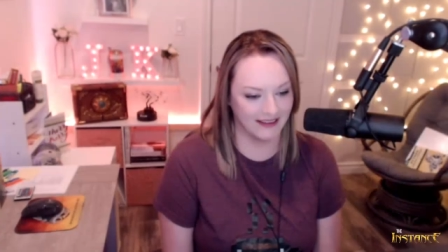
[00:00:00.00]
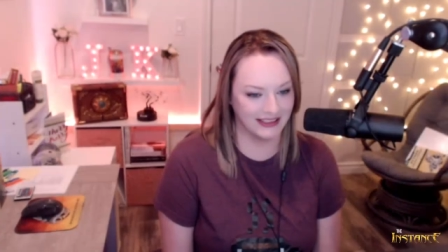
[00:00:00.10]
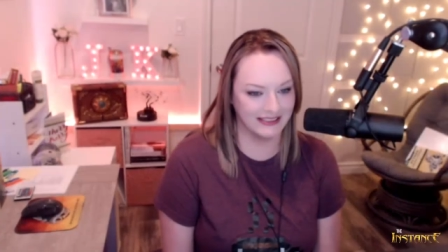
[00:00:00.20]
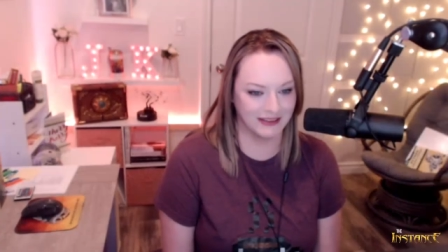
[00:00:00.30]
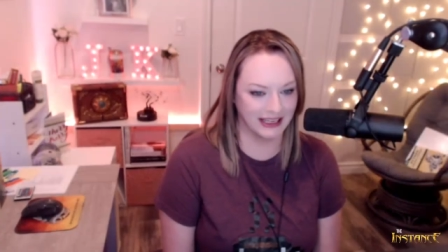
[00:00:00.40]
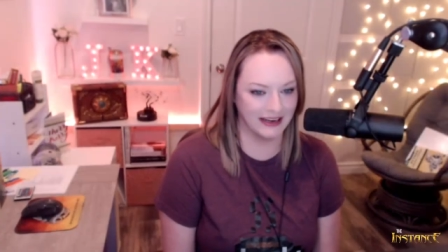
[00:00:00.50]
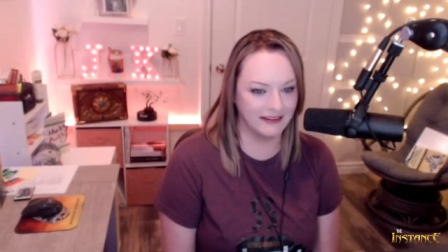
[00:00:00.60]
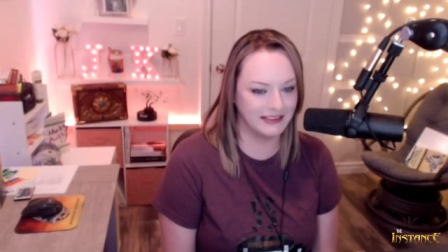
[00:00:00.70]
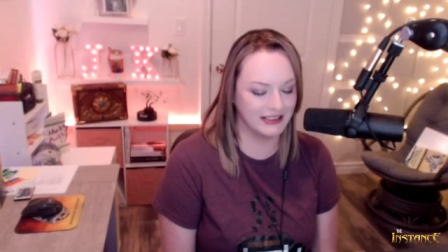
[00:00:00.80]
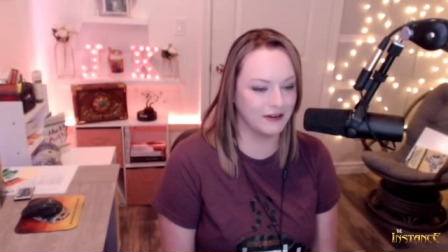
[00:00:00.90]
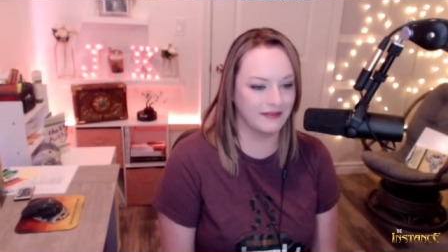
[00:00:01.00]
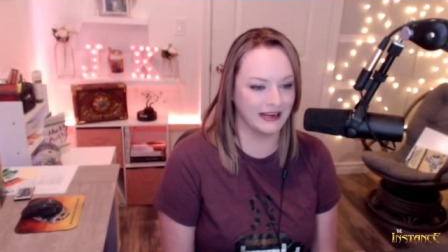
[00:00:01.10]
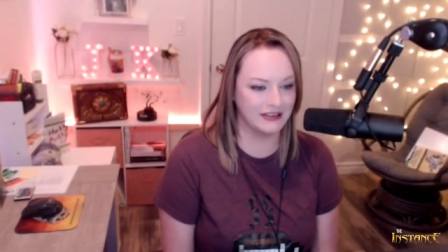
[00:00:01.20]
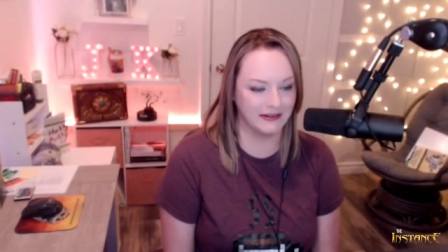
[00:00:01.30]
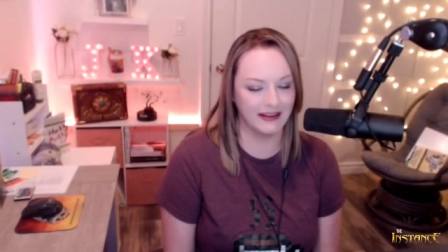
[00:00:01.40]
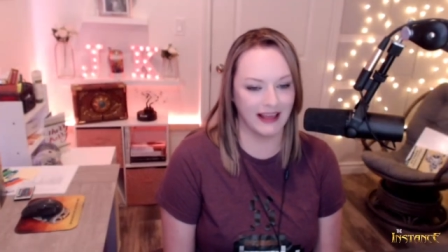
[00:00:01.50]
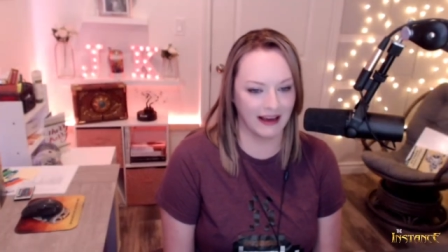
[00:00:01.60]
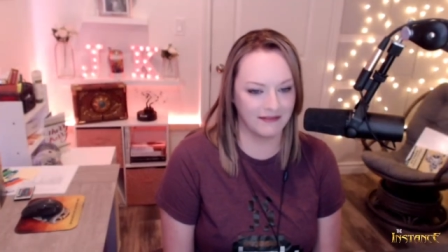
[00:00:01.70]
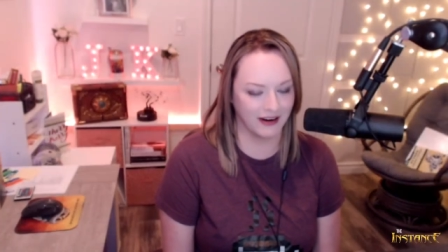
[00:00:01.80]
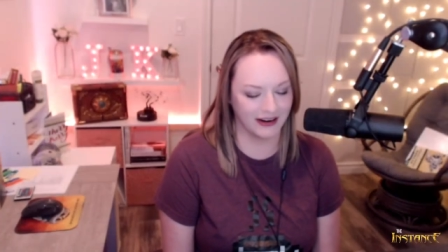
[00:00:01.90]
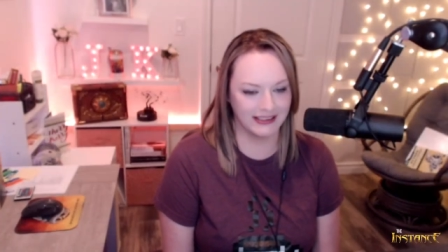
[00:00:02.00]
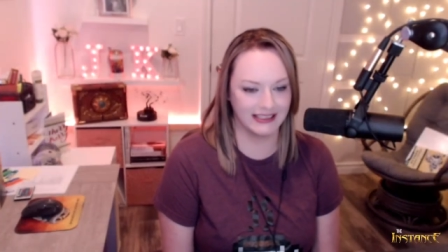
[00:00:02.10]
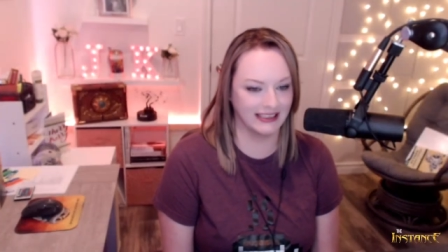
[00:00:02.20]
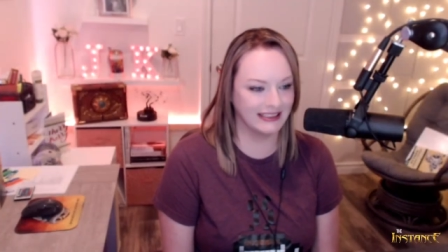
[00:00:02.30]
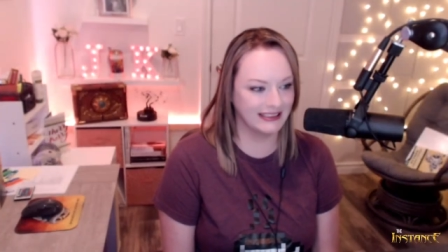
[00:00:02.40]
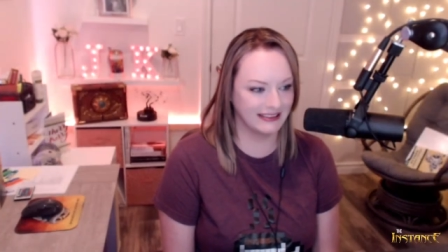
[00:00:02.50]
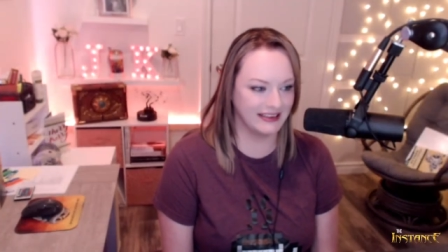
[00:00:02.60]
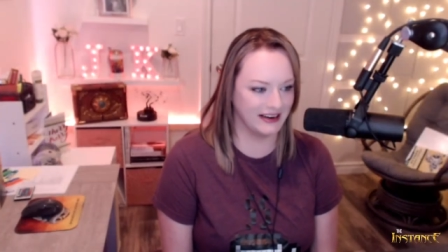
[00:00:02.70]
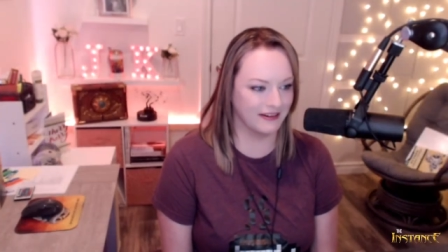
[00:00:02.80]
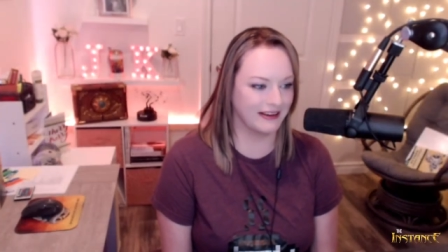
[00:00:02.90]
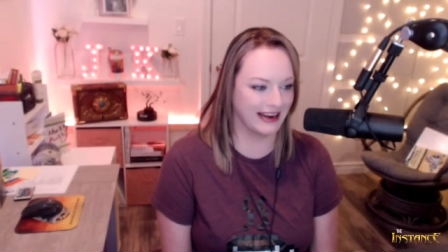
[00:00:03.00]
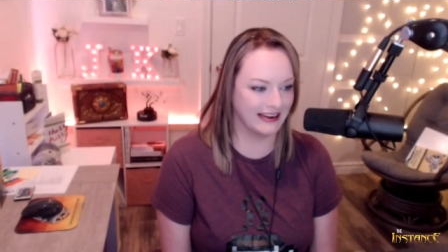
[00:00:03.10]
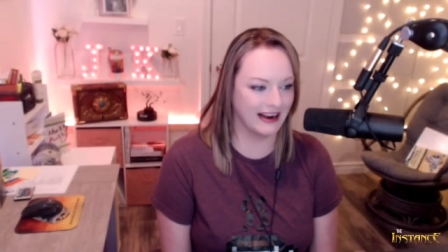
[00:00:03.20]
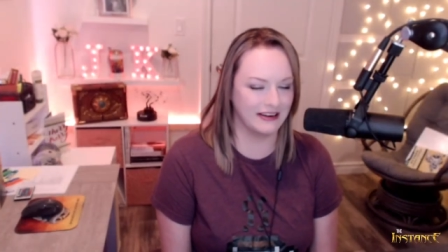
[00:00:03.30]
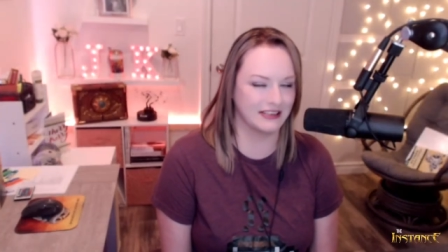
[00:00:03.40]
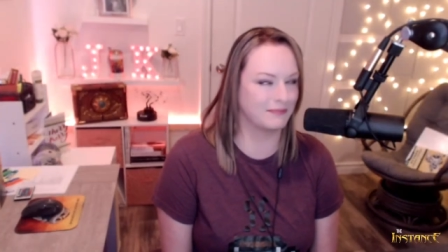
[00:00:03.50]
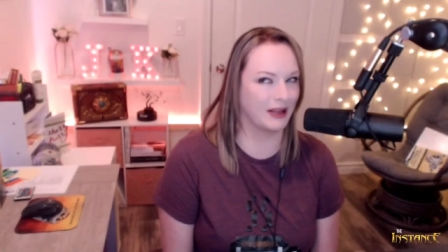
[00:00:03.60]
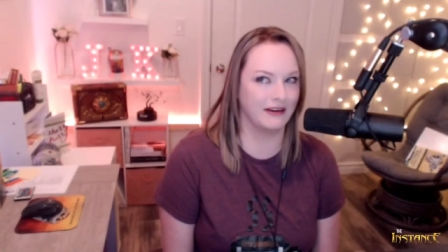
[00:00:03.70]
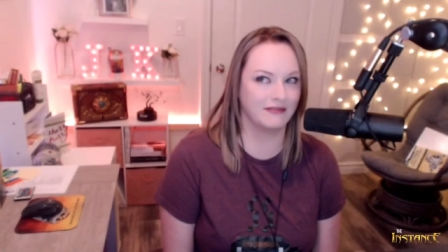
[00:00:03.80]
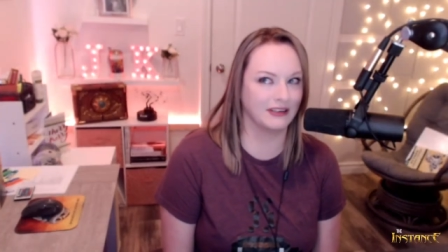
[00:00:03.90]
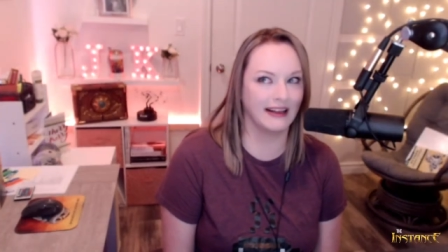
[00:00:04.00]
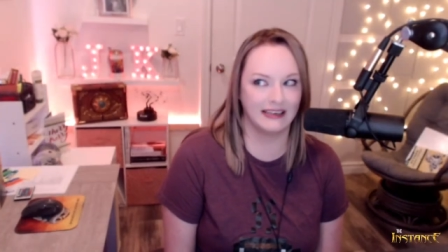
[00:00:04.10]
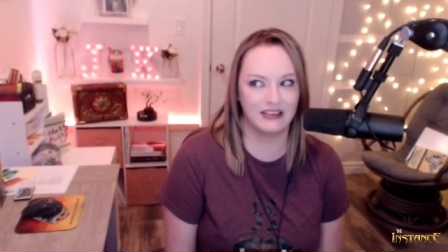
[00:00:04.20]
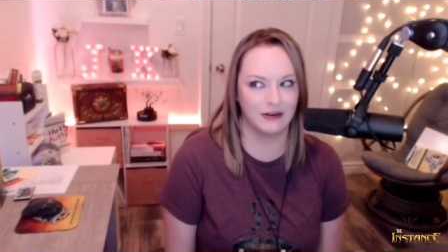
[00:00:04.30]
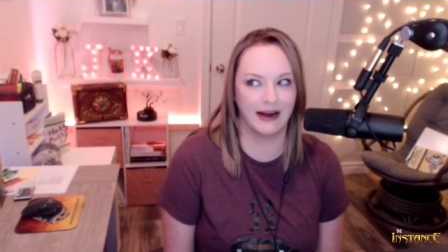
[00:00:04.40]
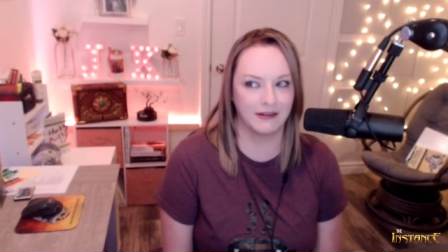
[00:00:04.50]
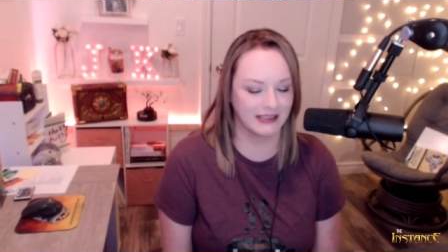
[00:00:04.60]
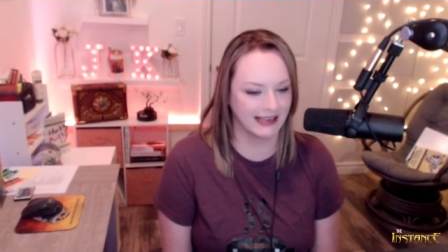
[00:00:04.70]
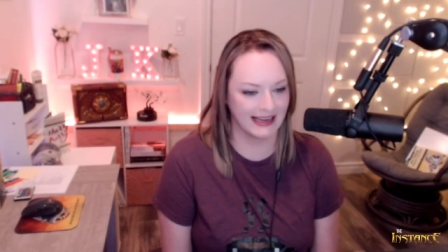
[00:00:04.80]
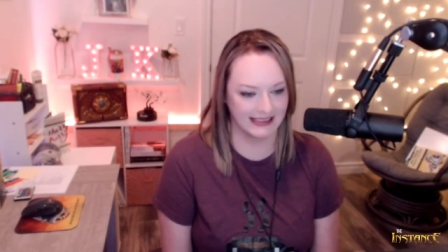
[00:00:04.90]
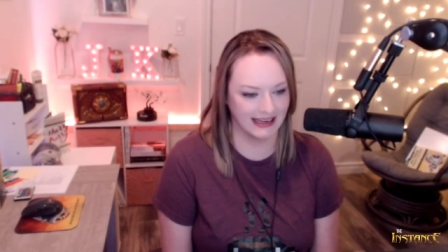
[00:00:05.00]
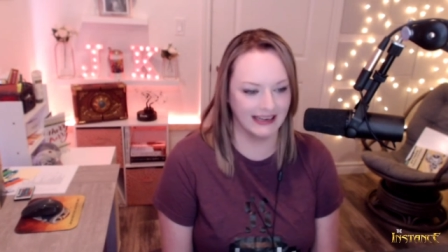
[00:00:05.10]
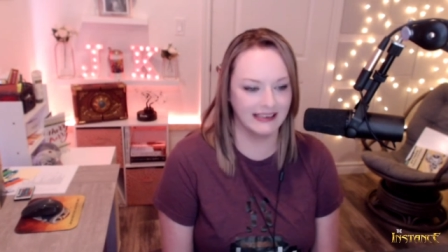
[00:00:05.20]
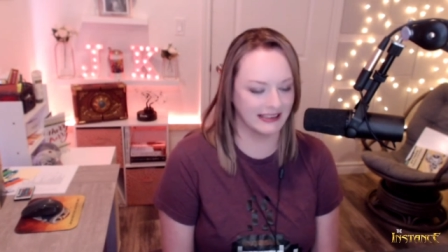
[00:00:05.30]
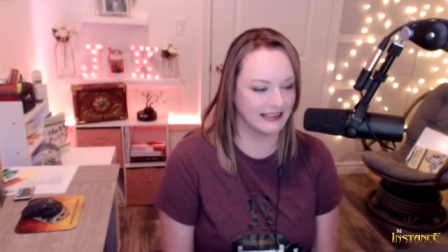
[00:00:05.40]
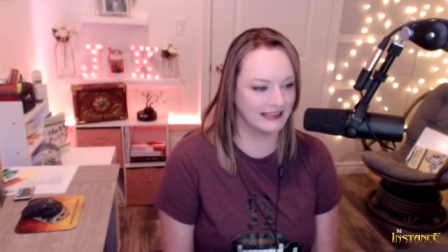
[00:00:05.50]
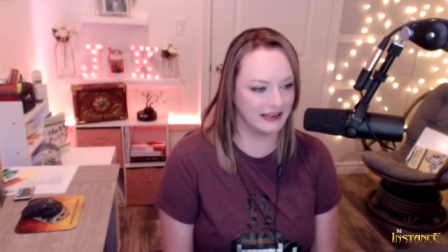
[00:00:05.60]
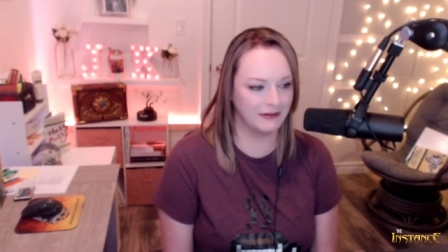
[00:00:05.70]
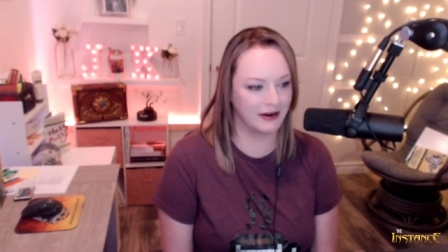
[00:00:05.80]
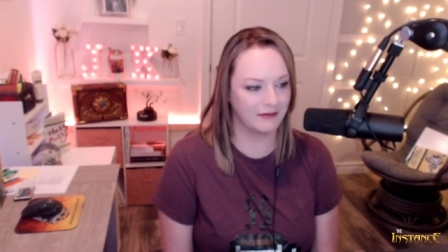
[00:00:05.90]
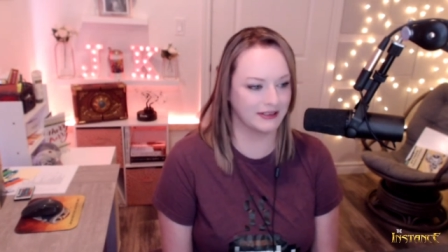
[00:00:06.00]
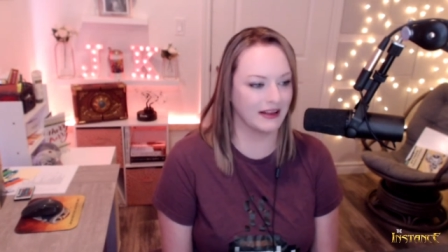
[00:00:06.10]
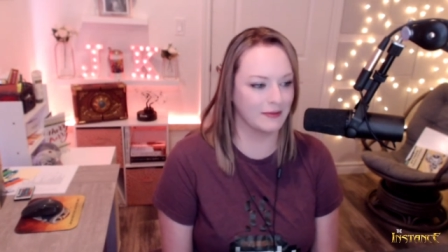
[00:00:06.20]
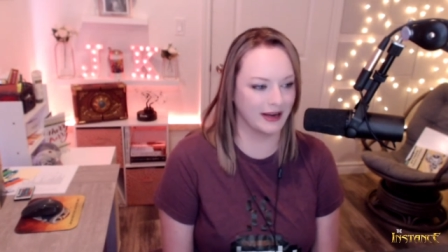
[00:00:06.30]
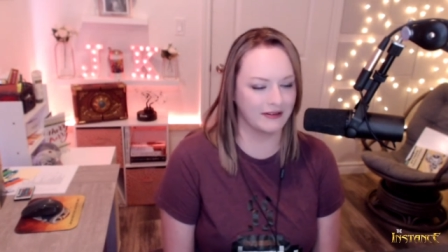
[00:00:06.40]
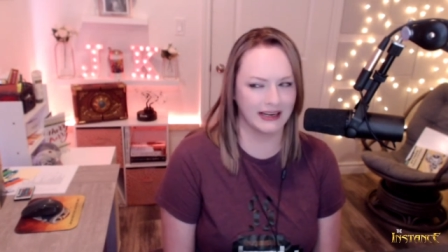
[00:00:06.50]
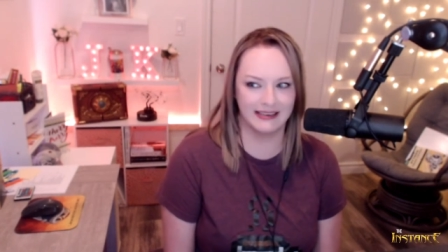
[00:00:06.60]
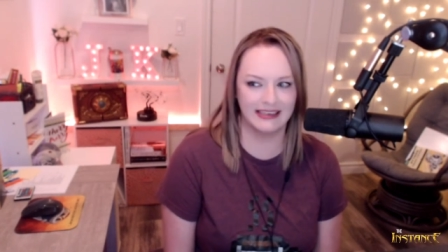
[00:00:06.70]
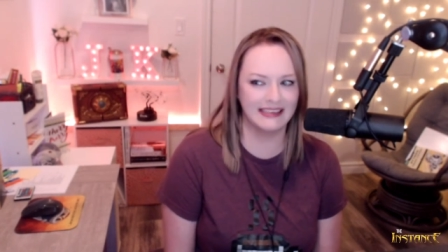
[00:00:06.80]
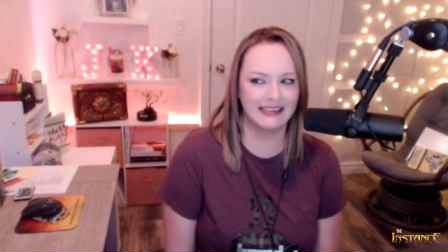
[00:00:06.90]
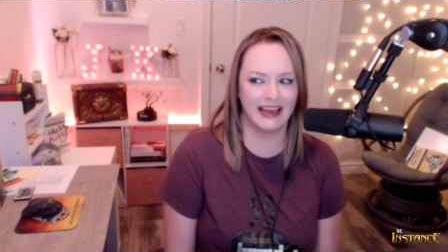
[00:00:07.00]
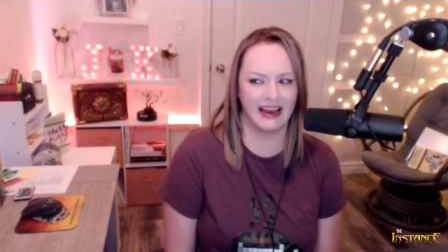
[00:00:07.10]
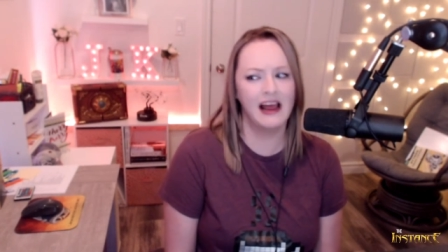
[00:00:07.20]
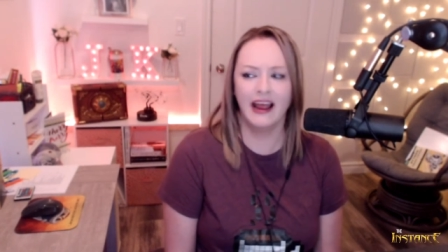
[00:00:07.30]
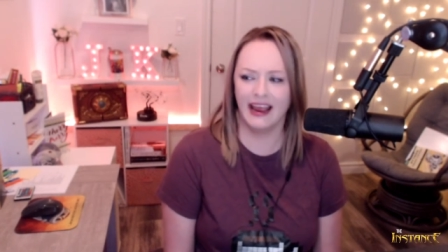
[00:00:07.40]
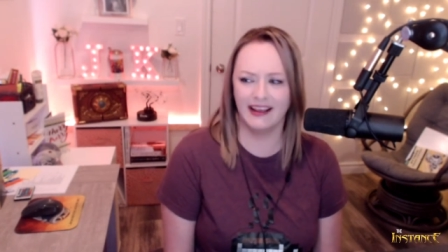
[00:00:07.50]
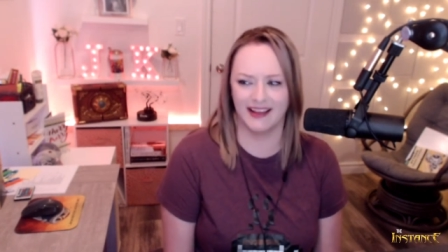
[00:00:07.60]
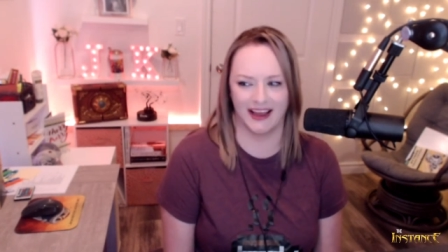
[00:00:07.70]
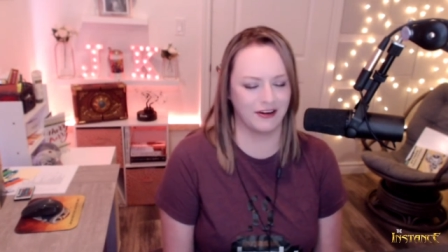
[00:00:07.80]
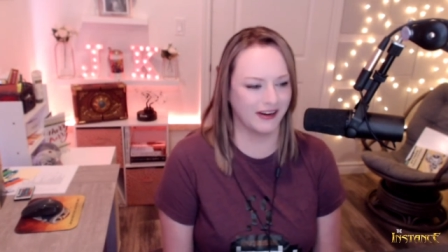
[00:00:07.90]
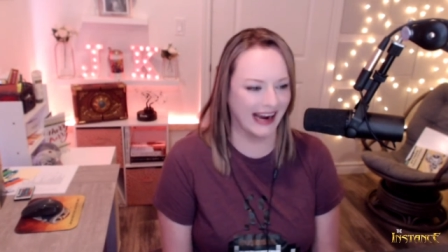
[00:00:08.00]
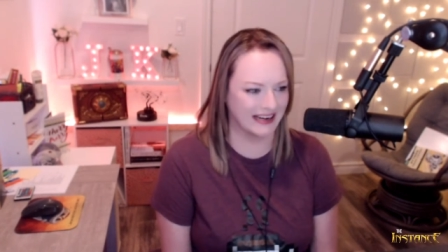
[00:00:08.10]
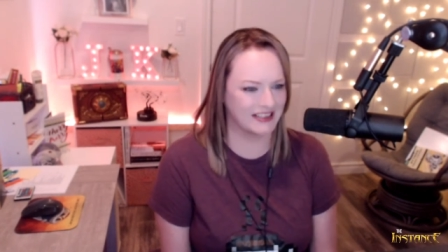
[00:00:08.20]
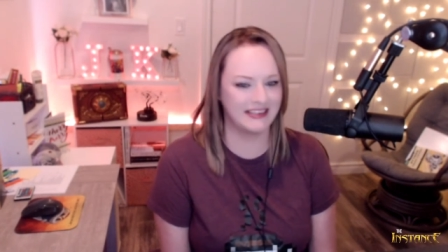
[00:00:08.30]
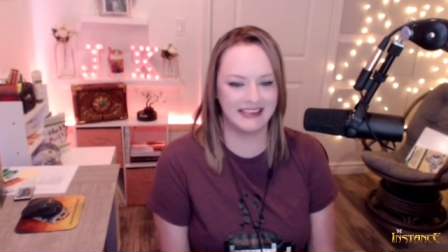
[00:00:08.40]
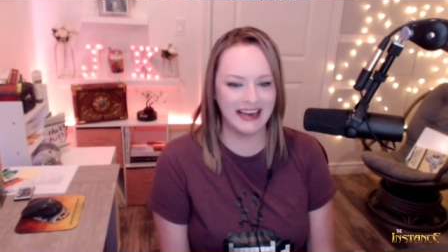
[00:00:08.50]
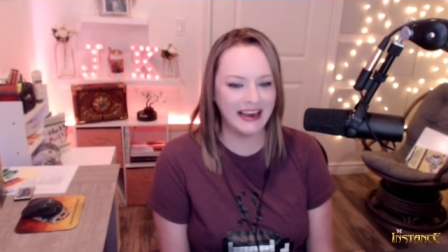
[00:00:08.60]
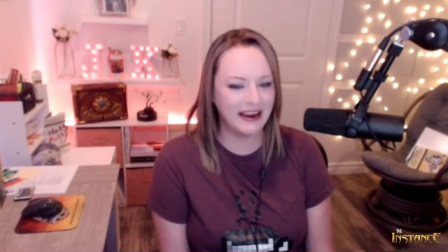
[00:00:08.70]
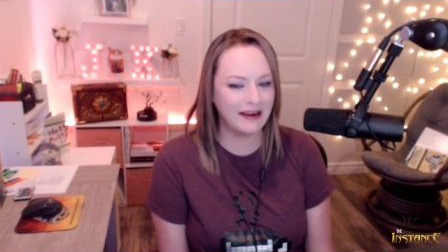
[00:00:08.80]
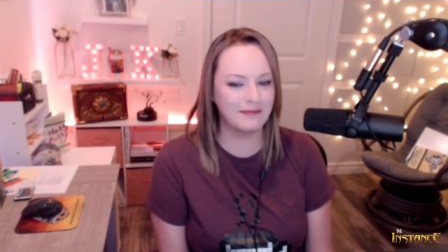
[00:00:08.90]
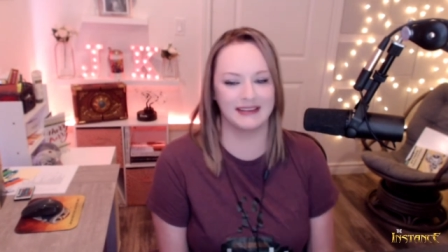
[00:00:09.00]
haven't really dove into it that far to, you know, get it. I just played for like 2 hours last night just to see what it was all about cuz it's like it like crashed steam,